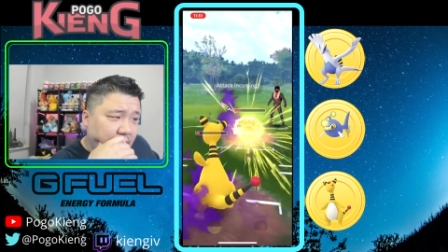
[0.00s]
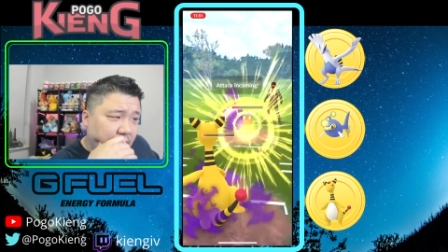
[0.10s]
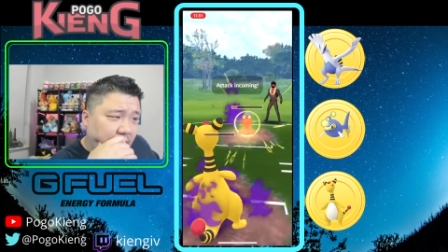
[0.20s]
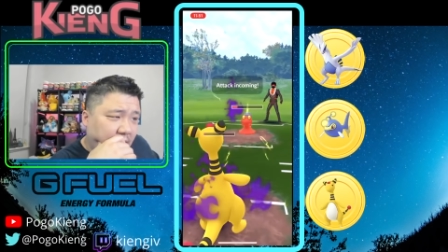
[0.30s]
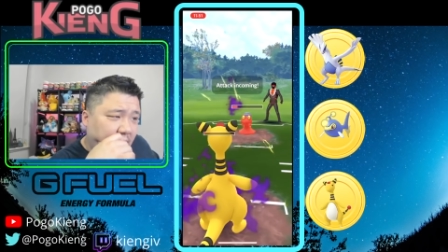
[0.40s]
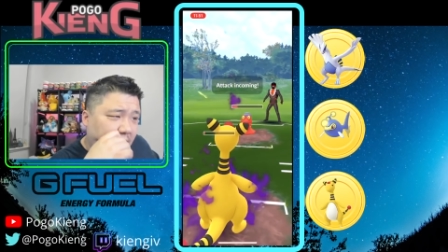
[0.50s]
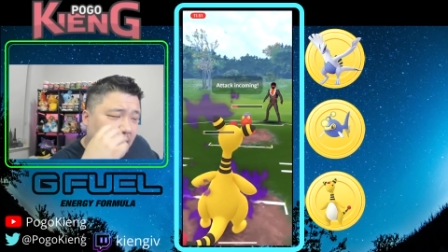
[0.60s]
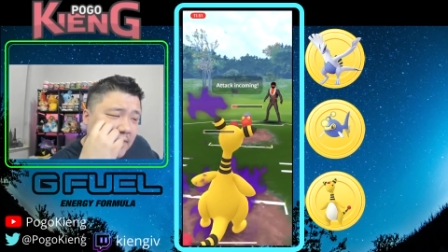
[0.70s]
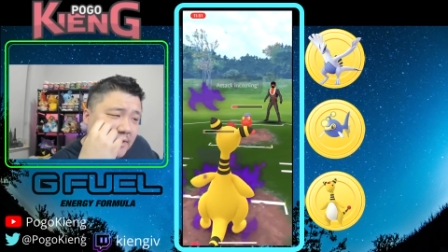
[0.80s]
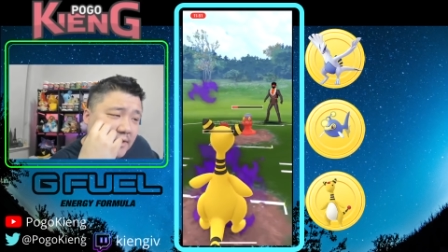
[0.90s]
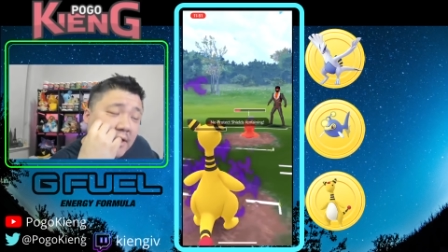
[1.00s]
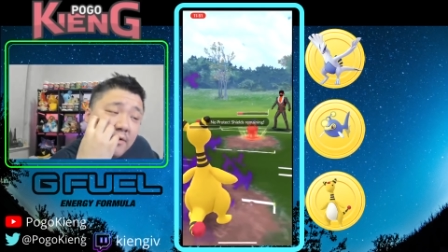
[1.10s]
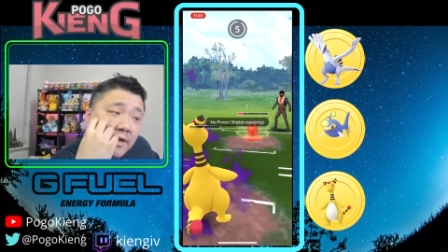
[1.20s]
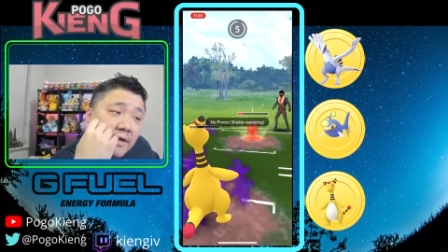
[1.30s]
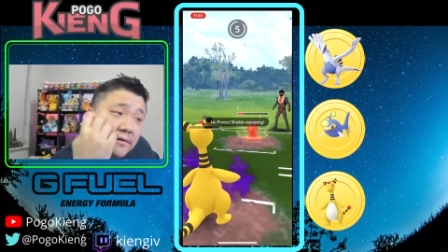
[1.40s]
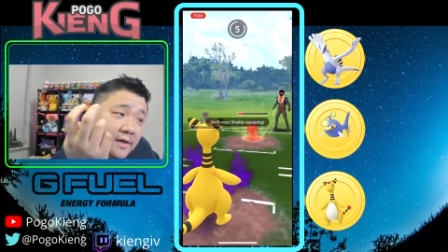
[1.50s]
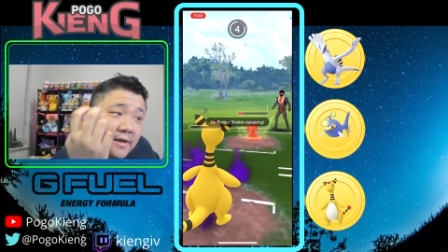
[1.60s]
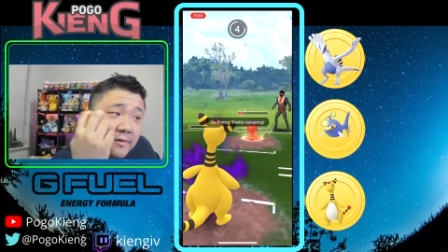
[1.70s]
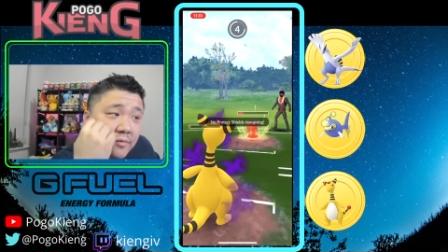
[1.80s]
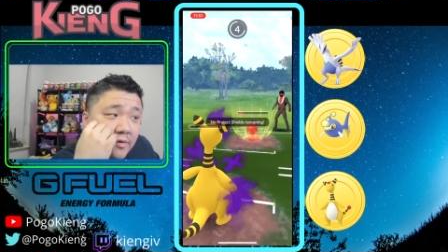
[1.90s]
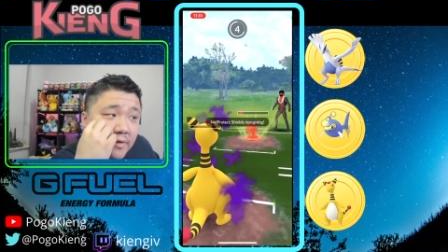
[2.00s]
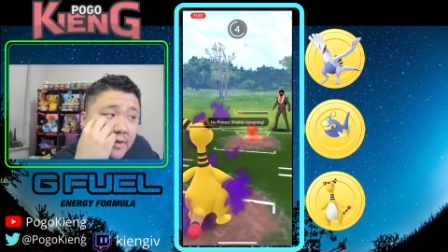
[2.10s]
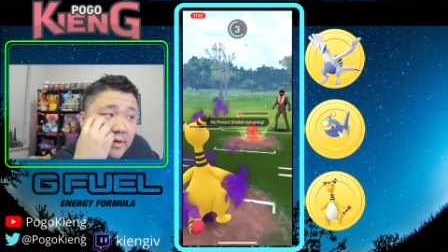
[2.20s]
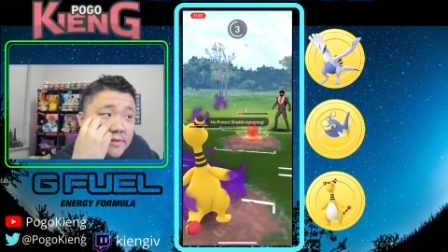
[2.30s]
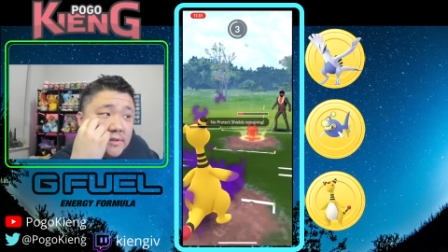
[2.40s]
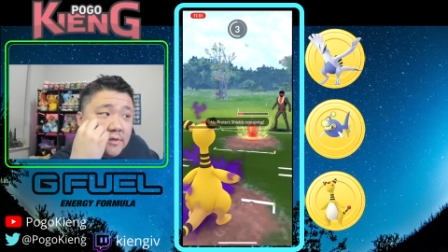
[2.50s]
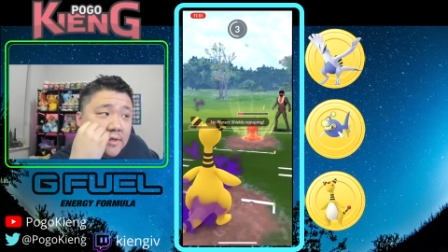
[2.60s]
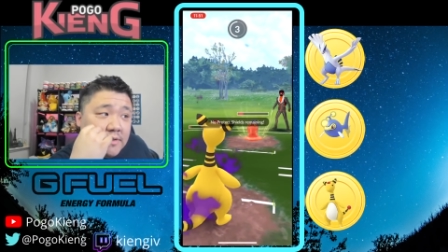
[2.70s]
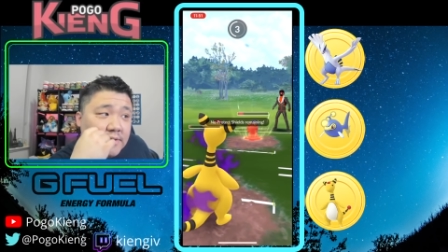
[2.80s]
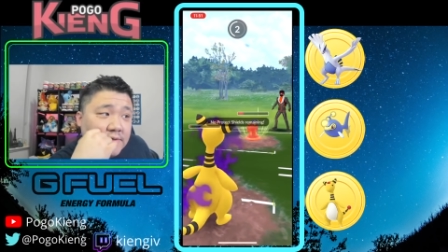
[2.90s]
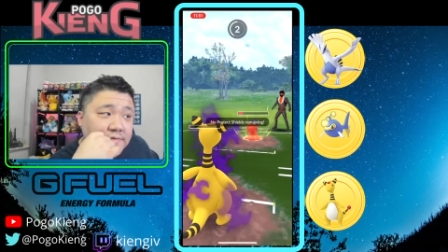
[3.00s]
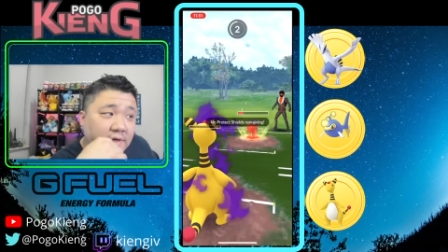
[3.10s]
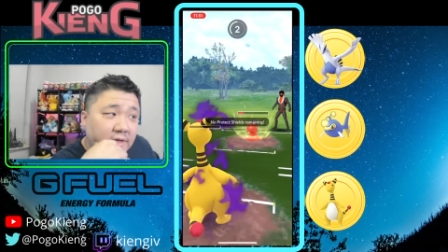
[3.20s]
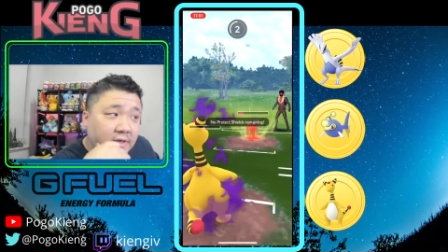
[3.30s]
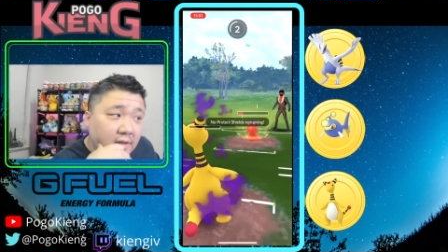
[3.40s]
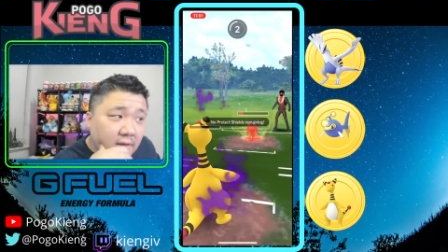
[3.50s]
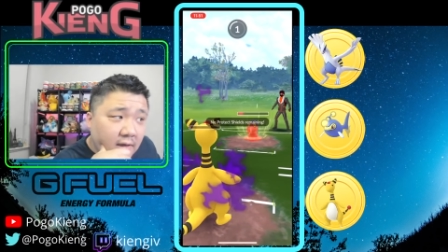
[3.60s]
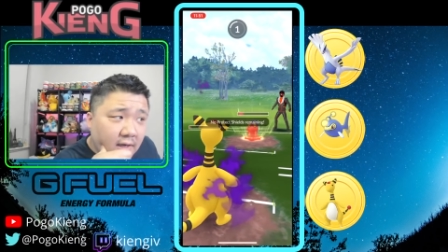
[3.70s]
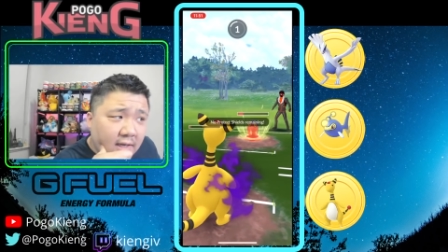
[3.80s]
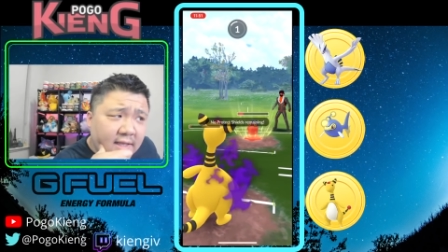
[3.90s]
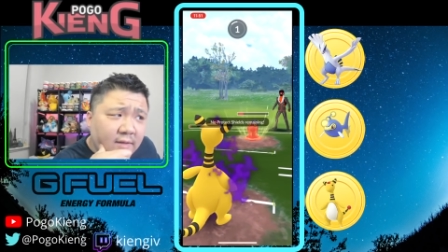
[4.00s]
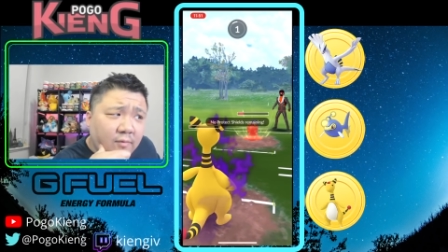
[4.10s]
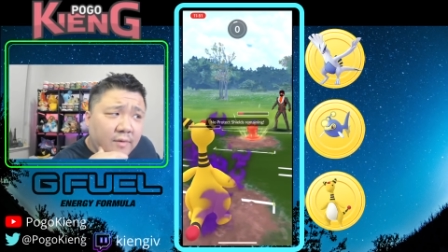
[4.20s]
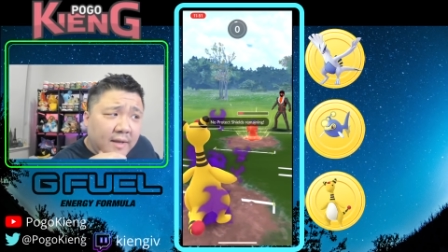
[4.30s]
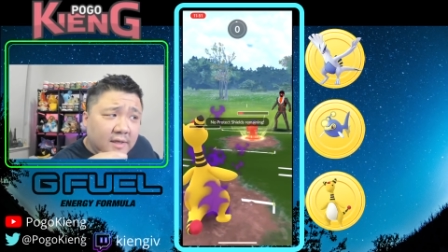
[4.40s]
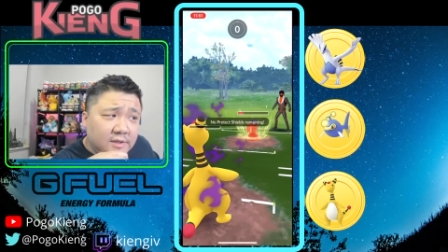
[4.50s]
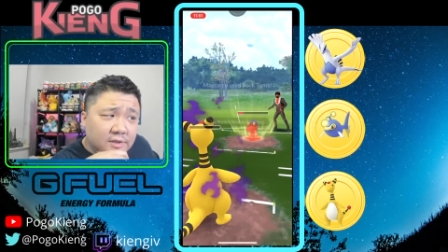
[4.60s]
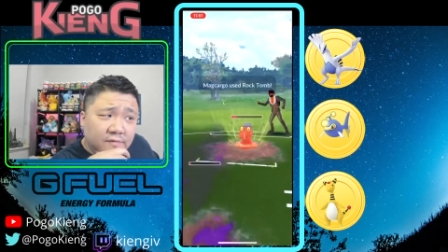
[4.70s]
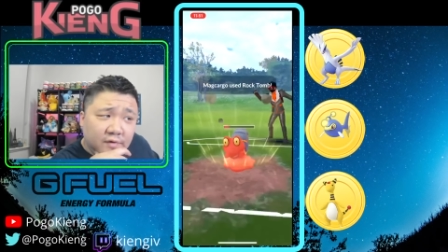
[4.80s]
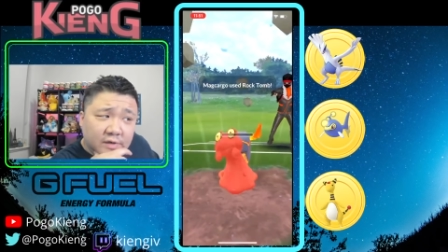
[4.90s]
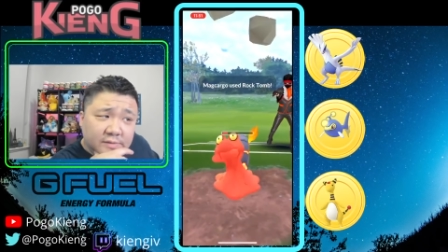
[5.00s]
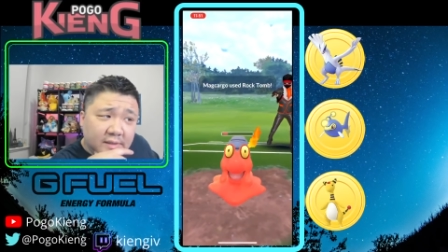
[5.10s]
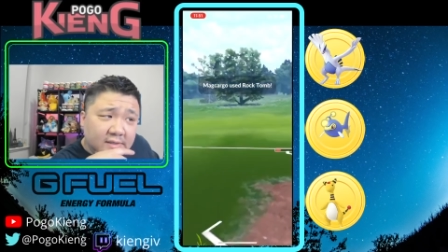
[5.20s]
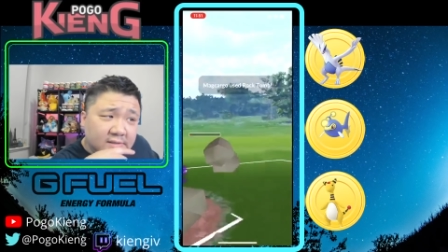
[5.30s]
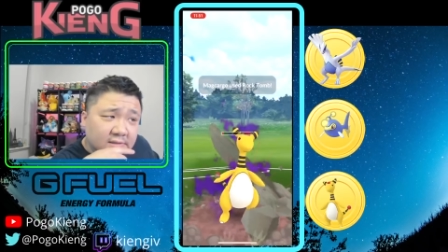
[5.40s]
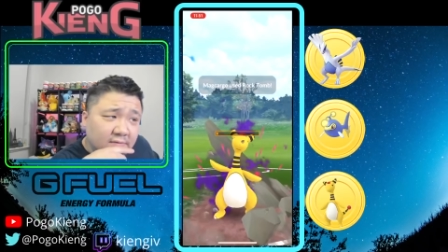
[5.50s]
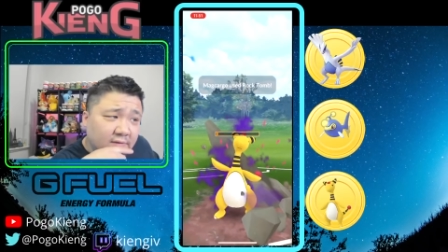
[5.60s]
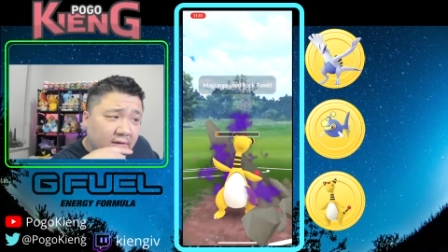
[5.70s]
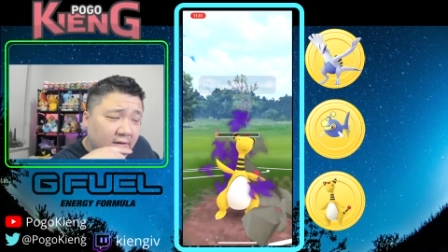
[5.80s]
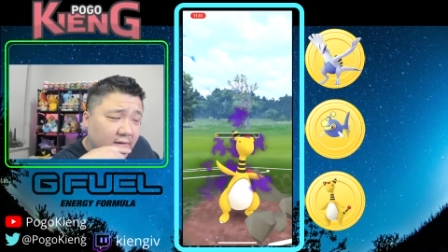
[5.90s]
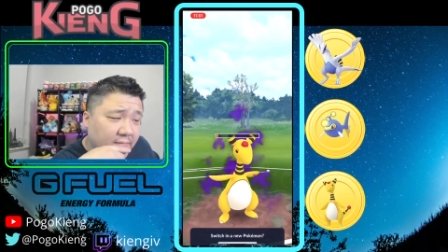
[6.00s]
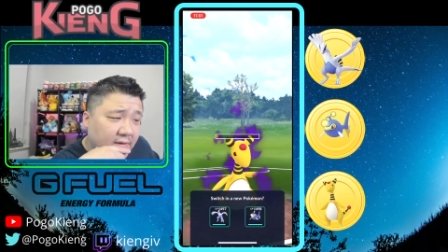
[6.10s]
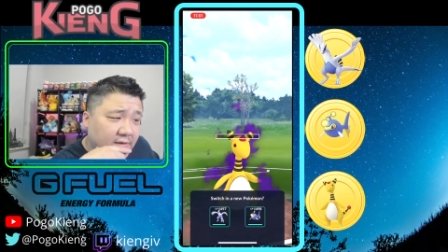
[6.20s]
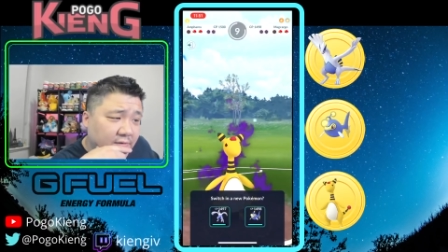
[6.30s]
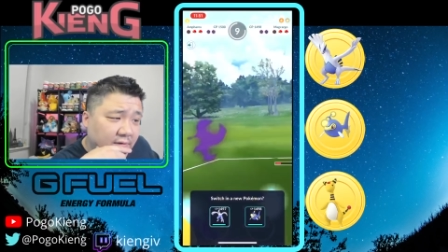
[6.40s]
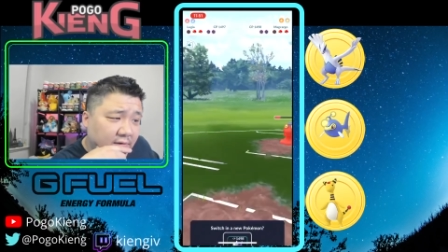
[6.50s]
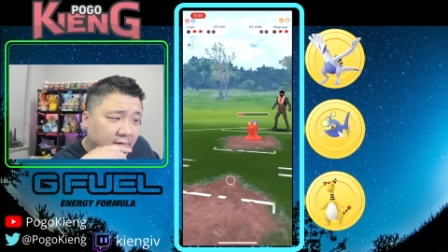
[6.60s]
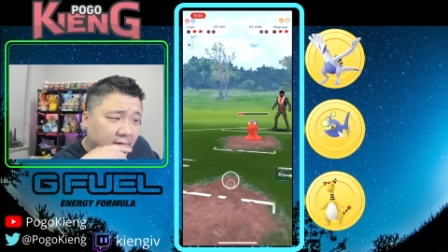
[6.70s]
yeah, I, oh, okay, they end up throwing there, so that, that's fine. I think they would have made it to the Focus Blast if they committed to it.